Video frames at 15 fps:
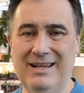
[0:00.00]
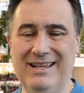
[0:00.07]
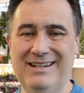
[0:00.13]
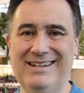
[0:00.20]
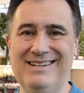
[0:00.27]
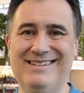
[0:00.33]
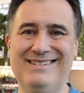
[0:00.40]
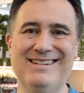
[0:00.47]
in
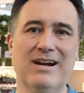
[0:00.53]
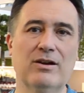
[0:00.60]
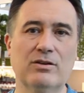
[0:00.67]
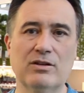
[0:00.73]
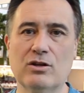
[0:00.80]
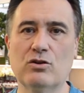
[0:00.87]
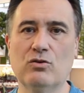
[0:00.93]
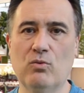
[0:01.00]
a
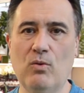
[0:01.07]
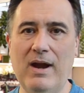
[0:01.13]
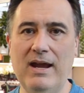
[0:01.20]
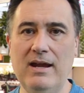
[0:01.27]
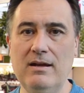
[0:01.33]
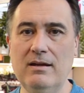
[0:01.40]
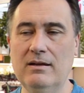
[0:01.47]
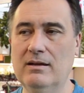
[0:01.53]
dark
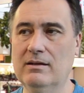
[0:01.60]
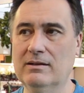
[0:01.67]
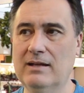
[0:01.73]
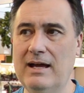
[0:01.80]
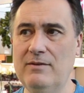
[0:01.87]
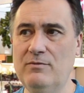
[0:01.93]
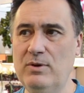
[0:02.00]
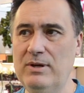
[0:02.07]
gray
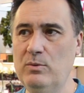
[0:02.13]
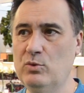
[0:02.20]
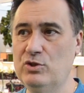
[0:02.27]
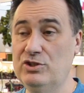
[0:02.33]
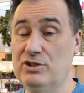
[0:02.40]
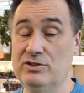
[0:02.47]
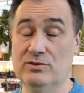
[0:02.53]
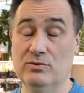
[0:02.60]
livery,
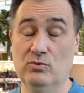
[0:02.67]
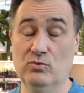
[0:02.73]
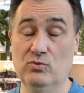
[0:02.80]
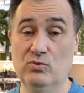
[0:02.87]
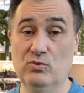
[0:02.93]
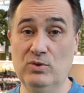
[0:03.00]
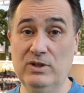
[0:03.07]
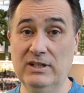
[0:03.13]
which is
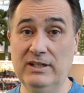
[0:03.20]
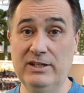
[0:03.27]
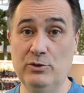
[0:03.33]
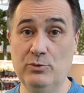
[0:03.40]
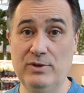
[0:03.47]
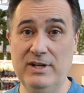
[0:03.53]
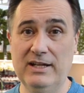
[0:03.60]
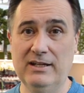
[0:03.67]
really
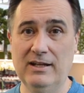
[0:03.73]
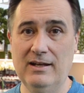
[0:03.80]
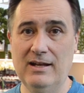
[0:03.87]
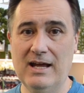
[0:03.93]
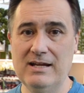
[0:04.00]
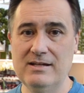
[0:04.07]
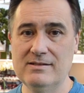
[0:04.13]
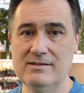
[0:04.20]
unique and
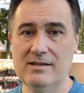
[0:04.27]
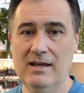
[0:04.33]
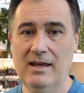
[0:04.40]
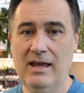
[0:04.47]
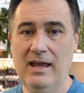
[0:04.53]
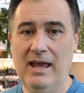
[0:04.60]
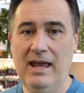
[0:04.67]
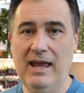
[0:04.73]
nice.
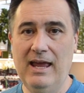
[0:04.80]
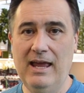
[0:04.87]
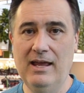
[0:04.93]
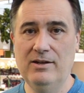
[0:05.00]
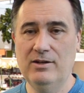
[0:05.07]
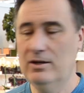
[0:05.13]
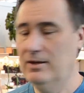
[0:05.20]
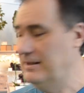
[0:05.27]

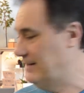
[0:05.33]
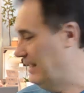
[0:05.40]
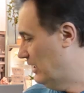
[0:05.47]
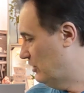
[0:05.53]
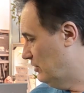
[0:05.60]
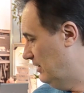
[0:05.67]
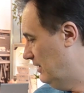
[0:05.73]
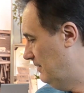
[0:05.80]
And it's
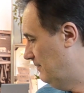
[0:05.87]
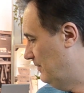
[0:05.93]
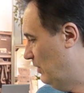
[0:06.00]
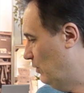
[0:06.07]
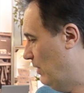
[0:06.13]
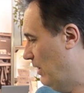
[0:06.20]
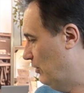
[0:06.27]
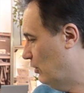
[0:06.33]
actually
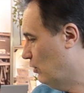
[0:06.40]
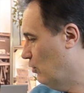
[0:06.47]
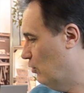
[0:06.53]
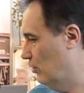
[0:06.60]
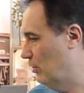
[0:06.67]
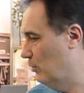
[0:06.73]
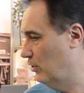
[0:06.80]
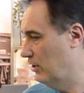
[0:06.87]
around the
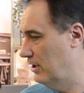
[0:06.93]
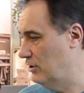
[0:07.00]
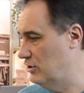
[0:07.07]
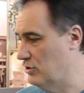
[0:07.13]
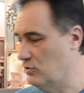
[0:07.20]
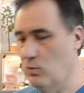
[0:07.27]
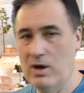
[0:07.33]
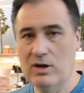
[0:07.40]
corner. We're going to
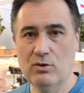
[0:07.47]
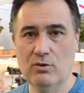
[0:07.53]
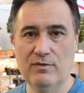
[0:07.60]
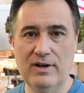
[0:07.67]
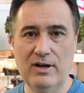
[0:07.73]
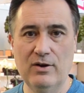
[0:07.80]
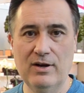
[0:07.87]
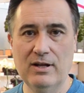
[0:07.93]
just walk
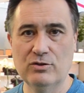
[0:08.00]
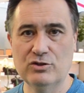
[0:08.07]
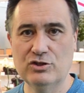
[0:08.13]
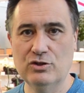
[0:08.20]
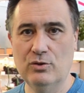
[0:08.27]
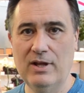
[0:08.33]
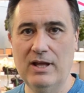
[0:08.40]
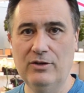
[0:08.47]
over there and I'll
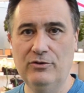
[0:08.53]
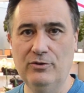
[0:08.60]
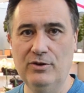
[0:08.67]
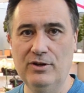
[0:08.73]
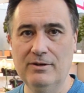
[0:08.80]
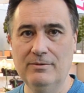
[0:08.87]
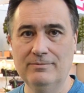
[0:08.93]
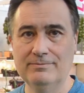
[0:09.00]
show that to
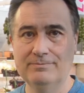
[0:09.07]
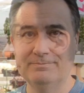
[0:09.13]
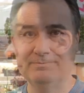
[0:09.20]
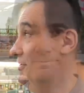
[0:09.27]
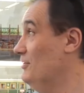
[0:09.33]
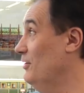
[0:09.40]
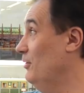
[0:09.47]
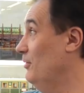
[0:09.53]
you.
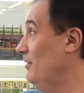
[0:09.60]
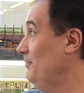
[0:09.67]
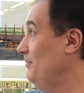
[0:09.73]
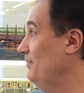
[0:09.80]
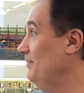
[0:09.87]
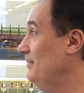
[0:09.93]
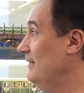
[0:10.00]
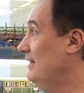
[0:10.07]
So
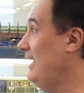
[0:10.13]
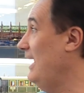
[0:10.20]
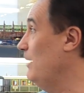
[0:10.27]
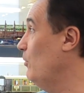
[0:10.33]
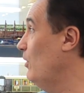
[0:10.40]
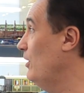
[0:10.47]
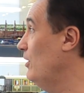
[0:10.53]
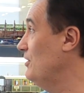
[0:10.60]

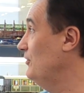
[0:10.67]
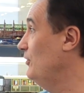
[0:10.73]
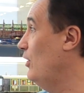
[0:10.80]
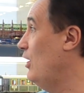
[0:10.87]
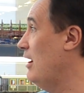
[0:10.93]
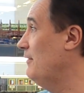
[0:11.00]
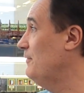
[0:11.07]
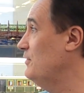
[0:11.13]
KM1 also
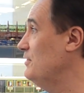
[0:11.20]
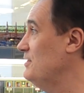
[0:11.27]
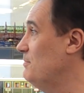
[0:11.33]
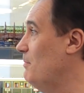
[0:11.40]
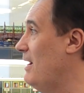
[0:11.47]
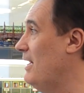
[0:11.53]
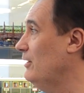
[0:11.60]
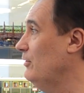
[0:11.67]
offers
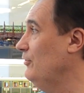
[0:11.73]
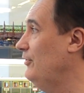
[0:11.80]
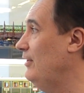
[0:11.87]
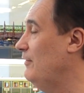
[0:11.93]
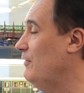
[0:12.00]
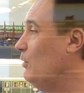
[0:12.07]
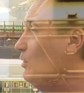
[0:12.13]
models every